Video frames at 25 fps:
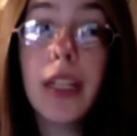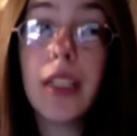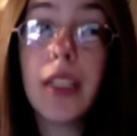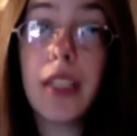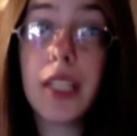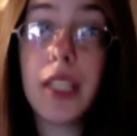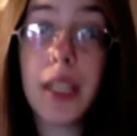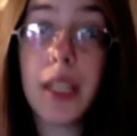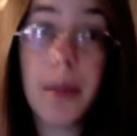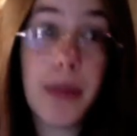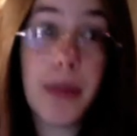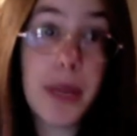
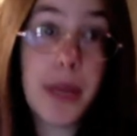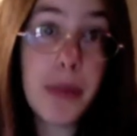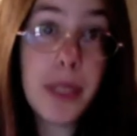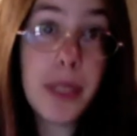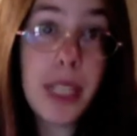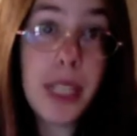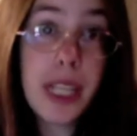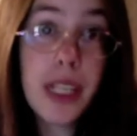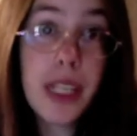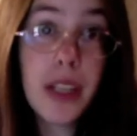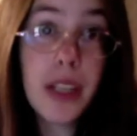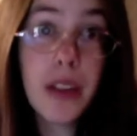Some people
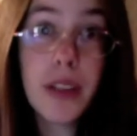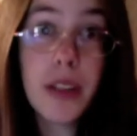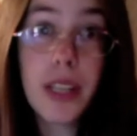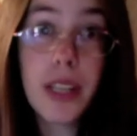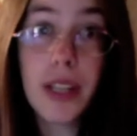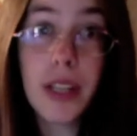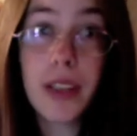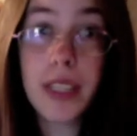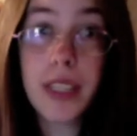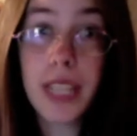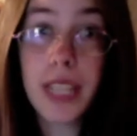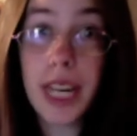can go
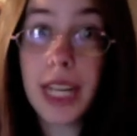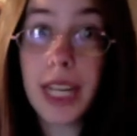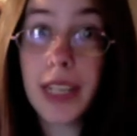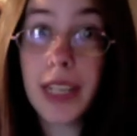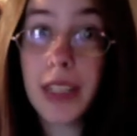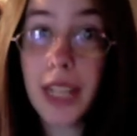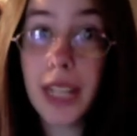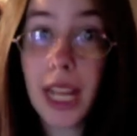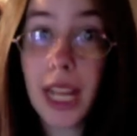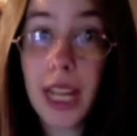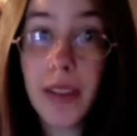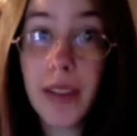their entire
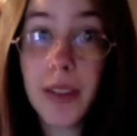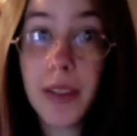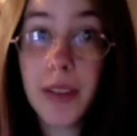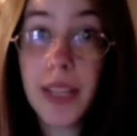lives